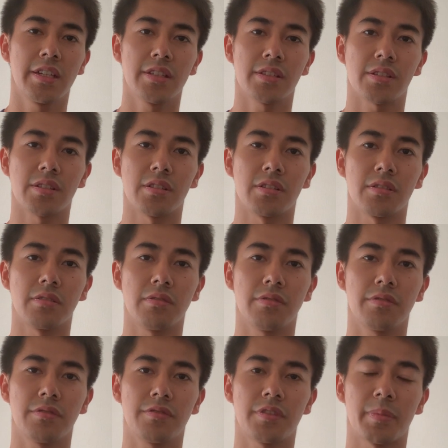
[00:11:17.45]
So
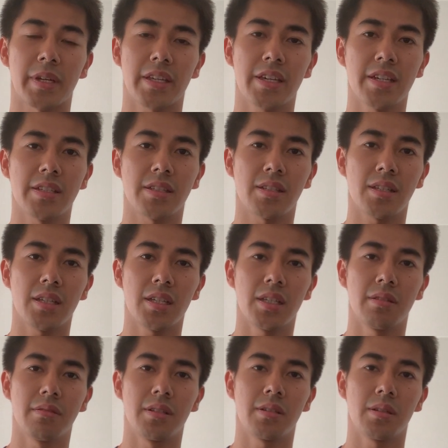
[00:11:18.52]
for my case,
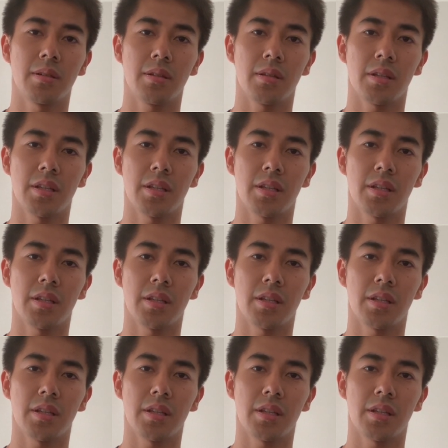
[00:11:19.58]
even